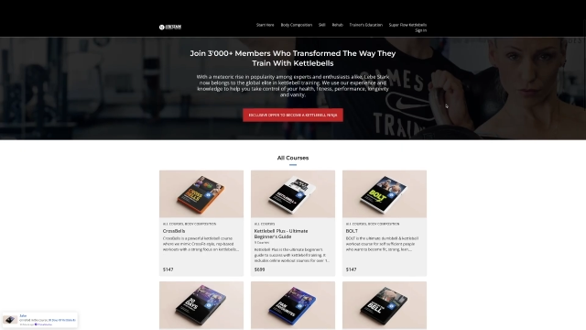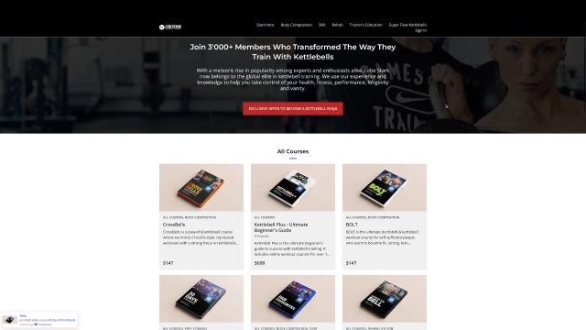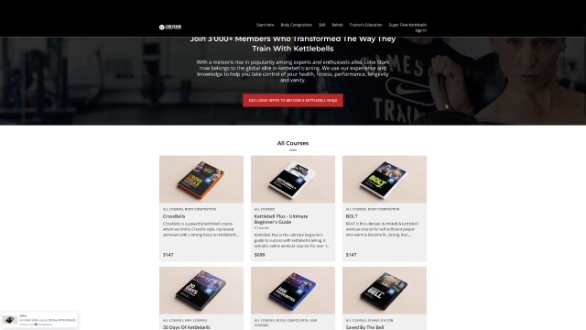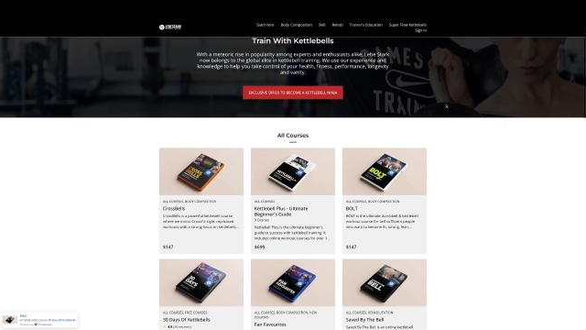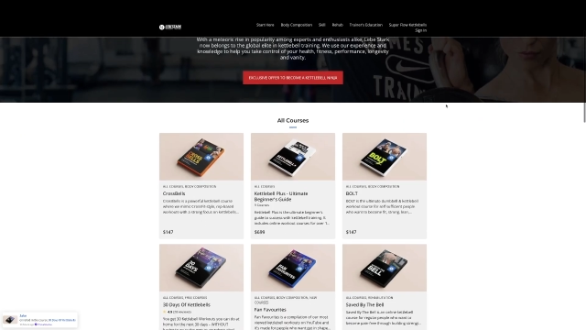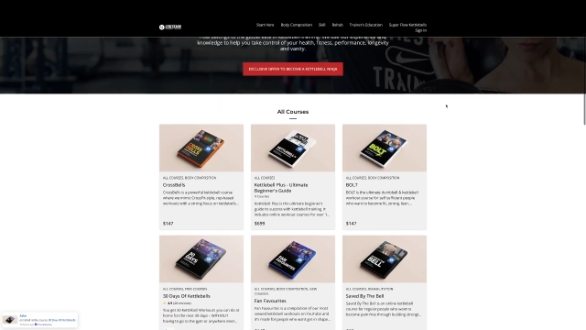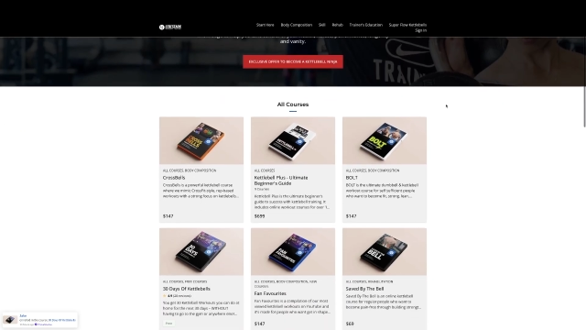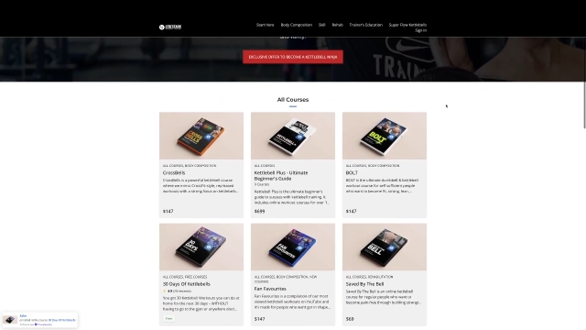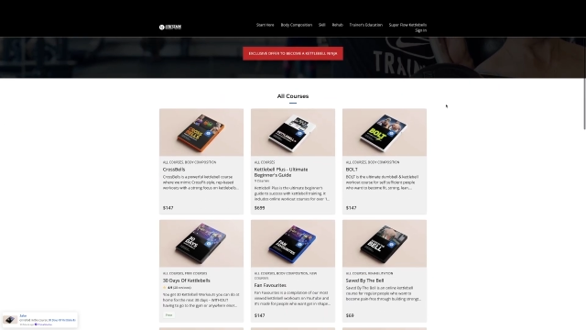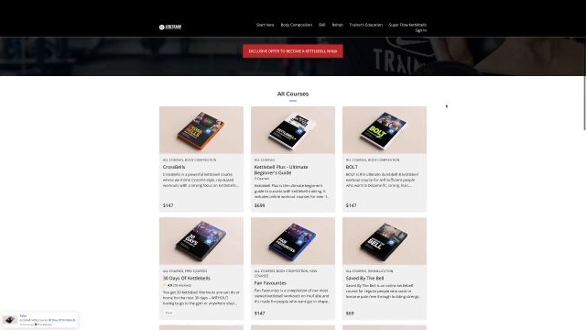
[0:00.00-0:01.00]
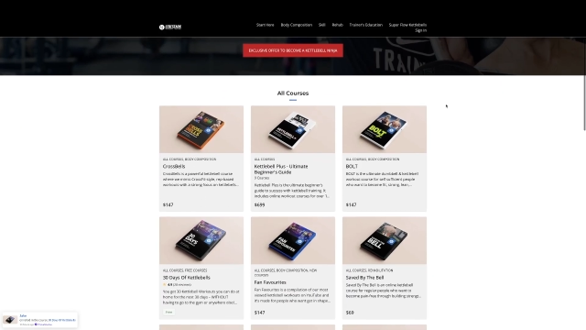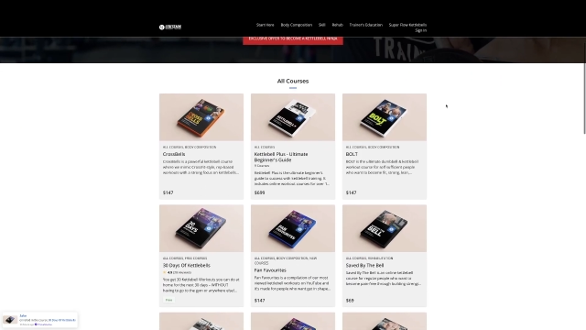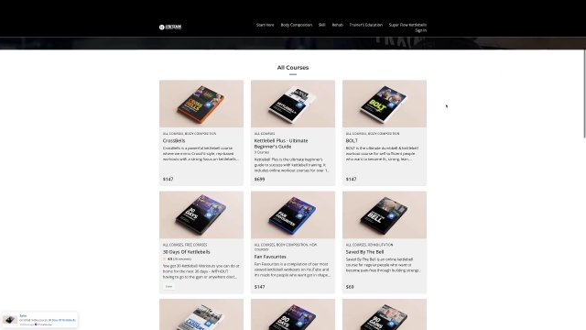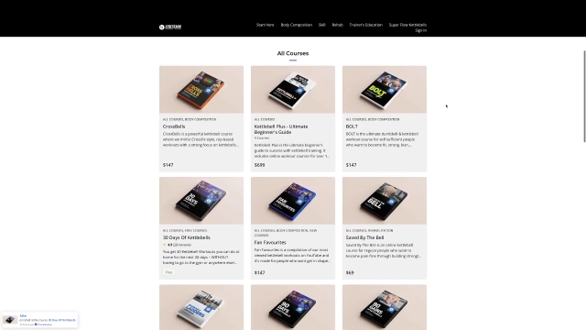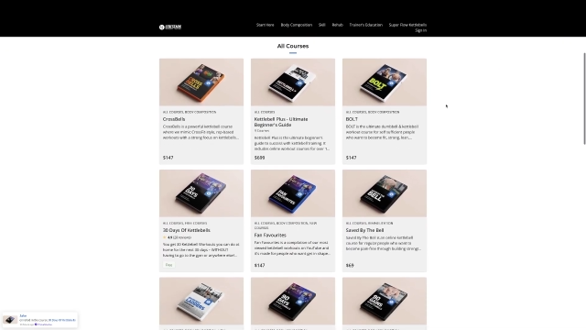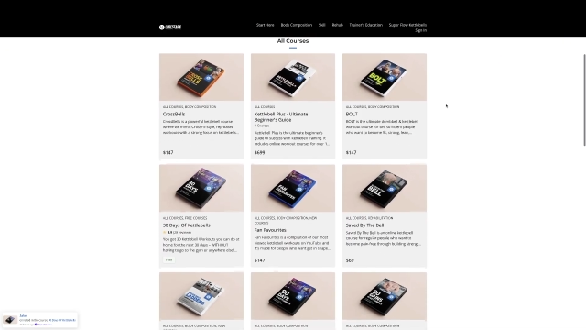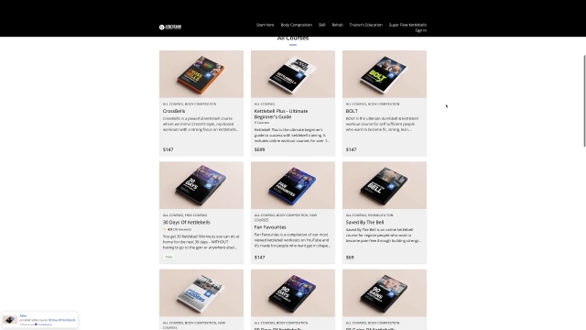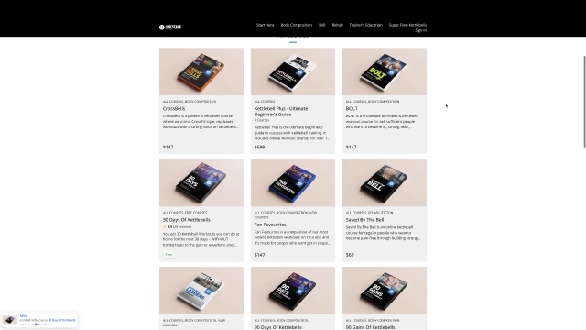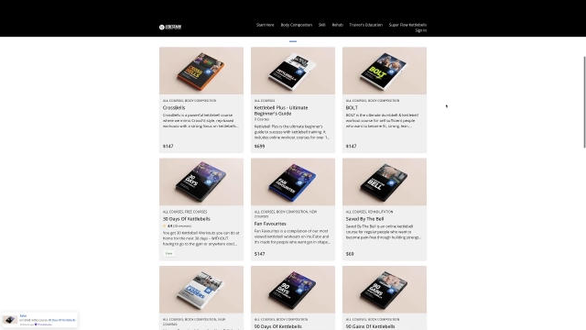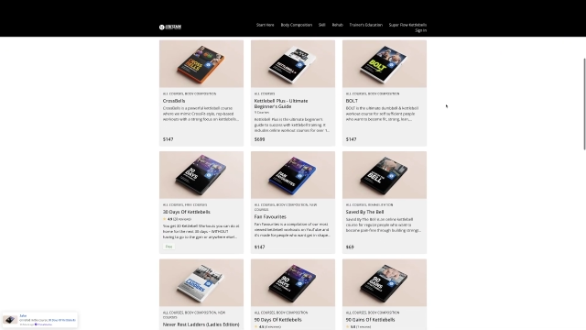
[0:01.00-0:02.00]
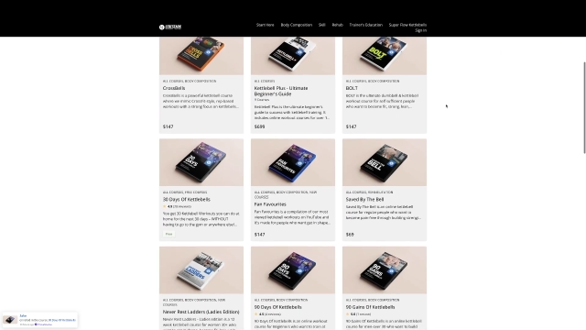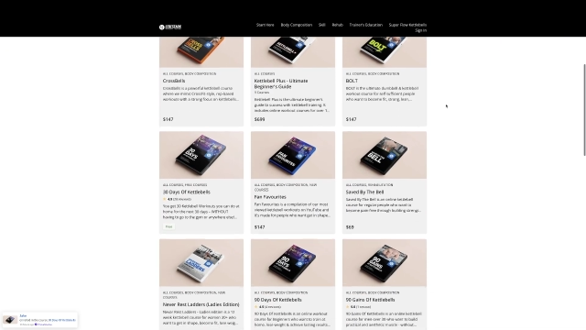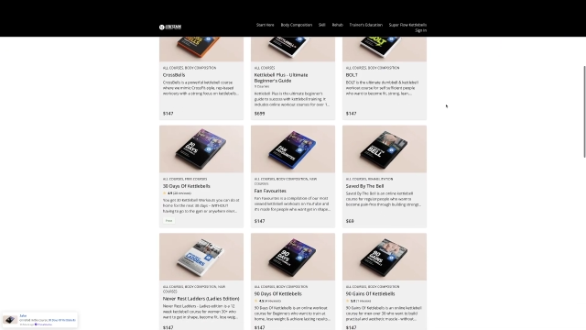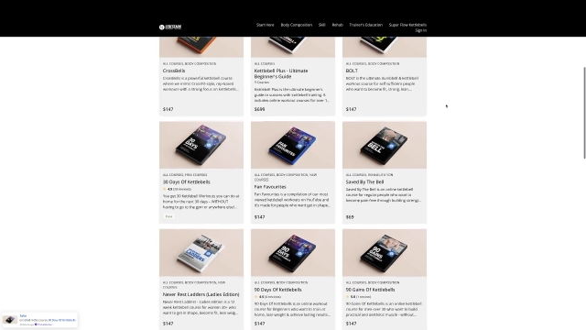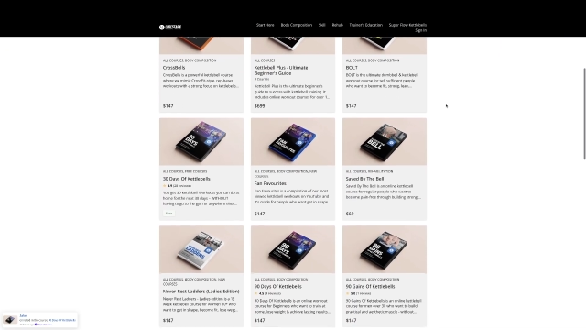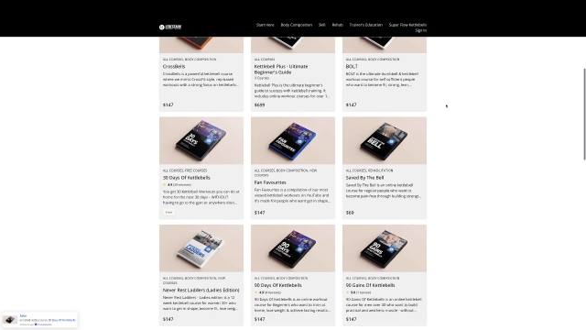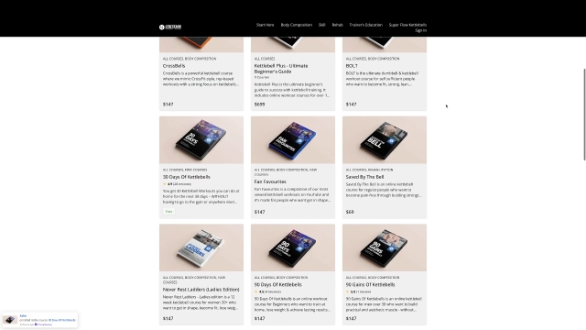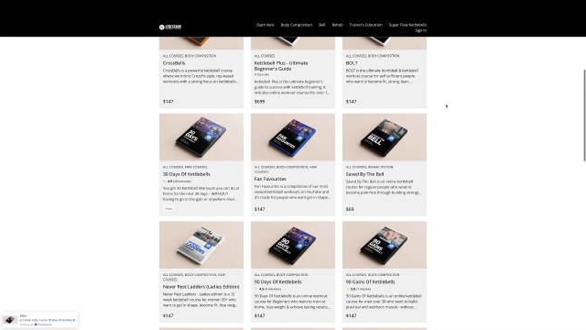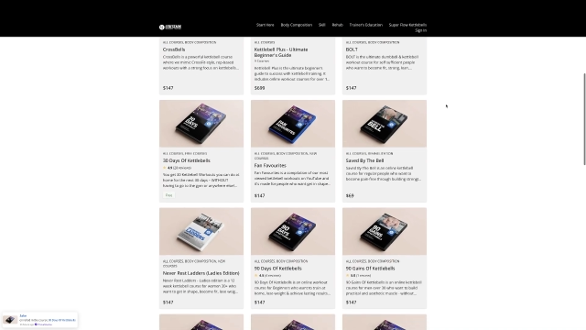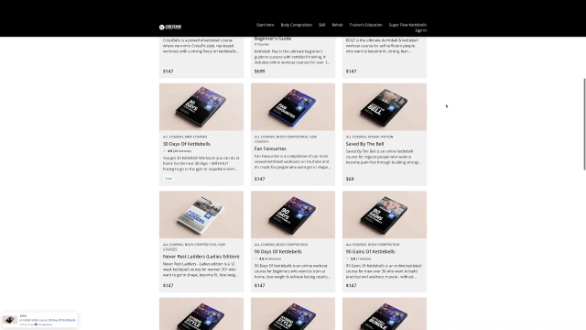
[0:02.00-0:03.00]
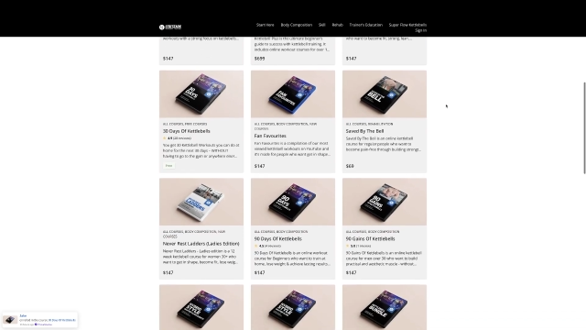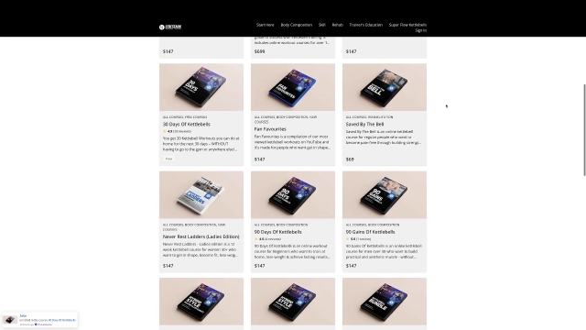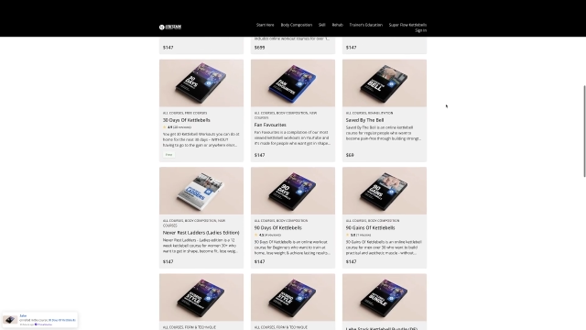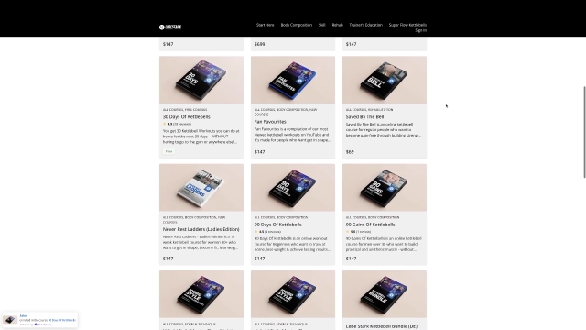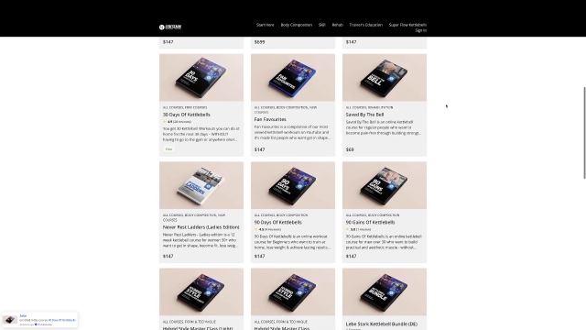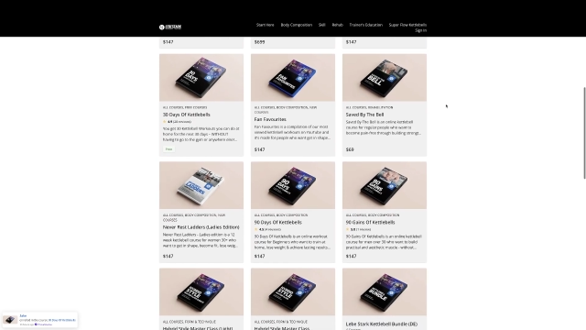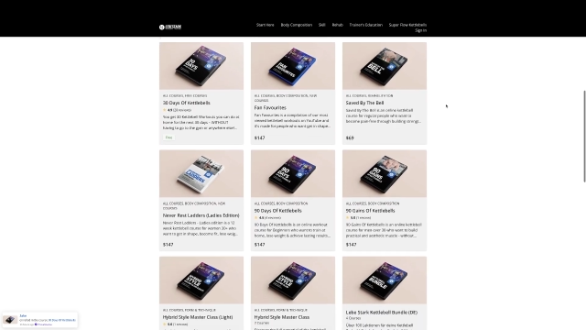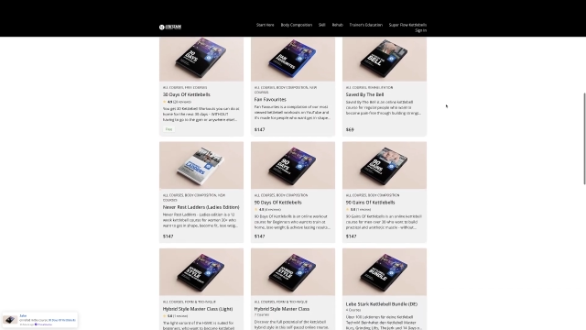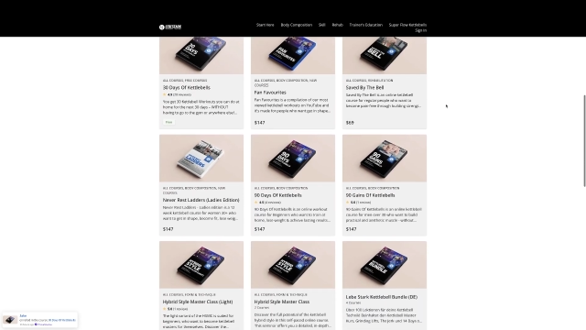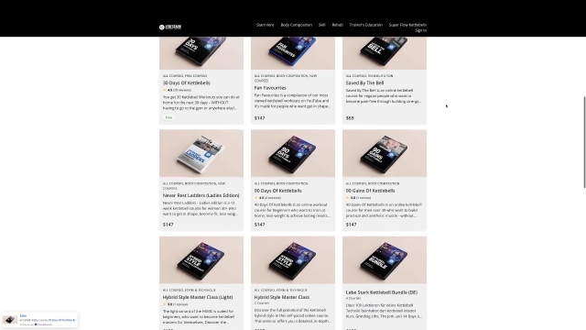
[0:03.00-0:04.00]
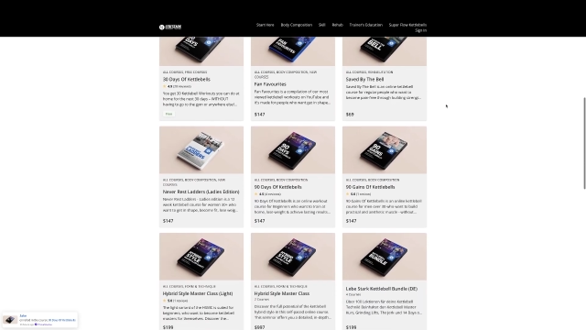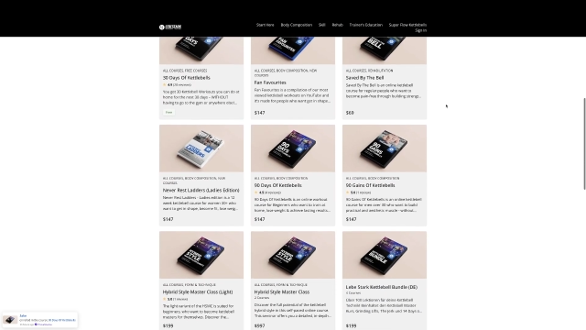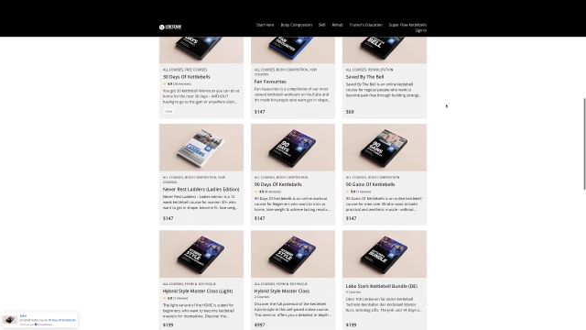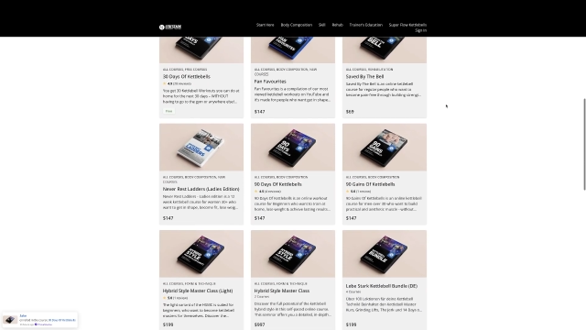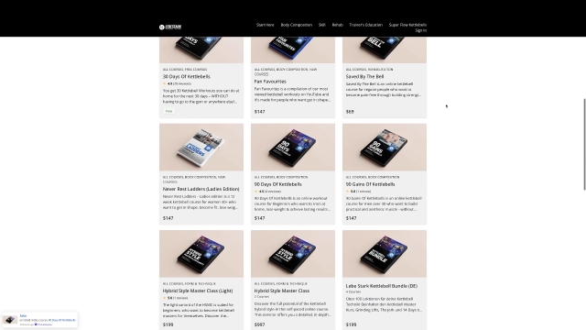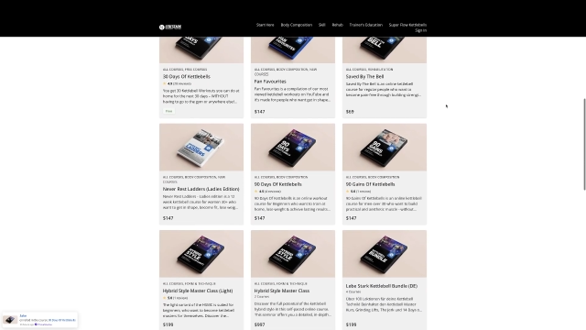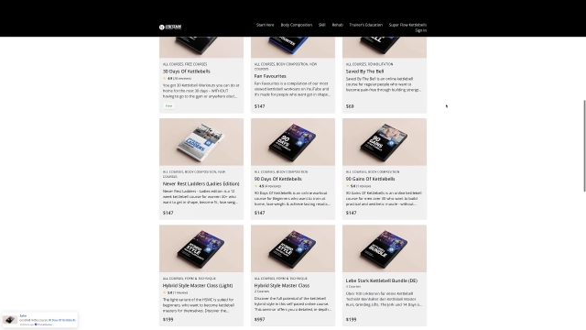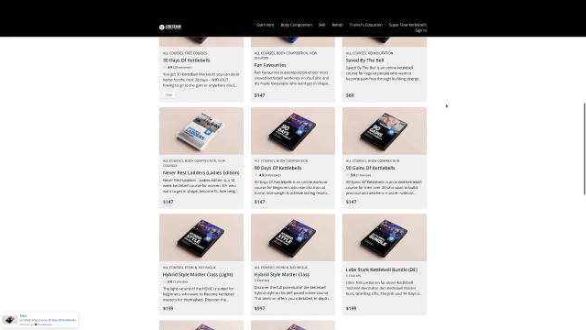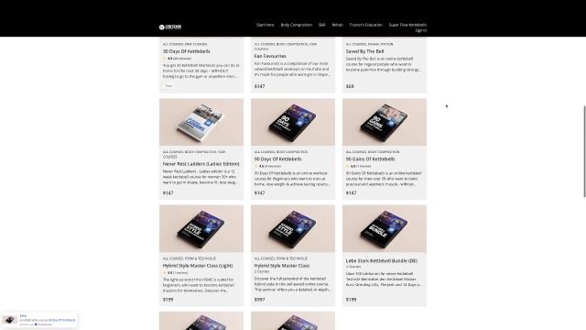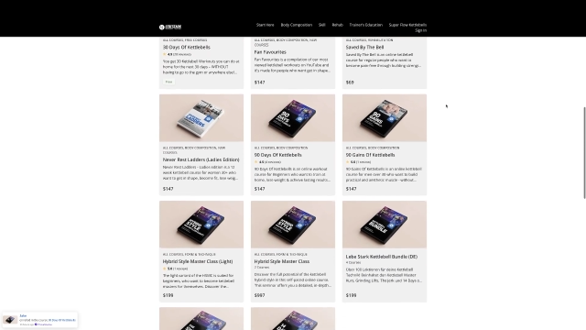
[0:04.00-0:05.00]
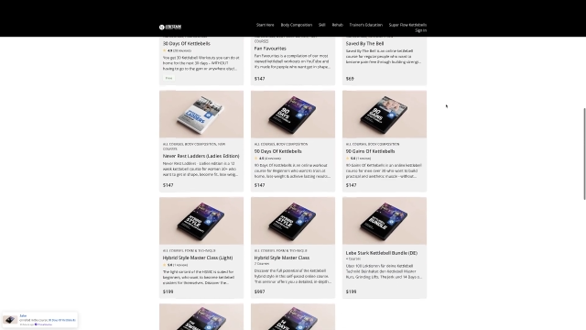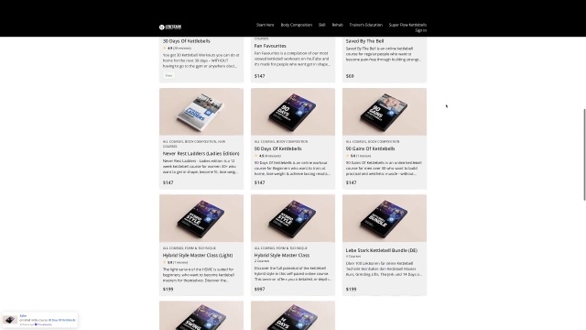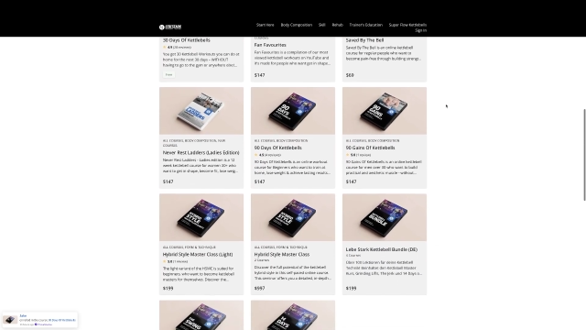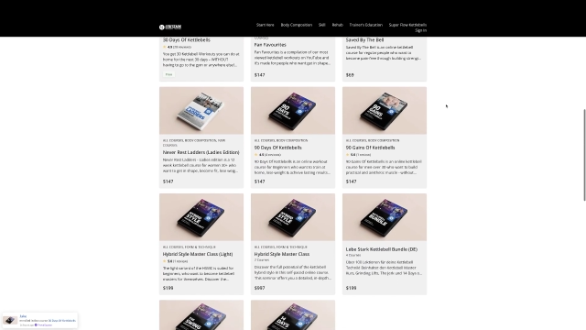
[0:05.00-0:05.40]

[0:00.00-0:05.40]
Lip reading: [unreadable: no face in view]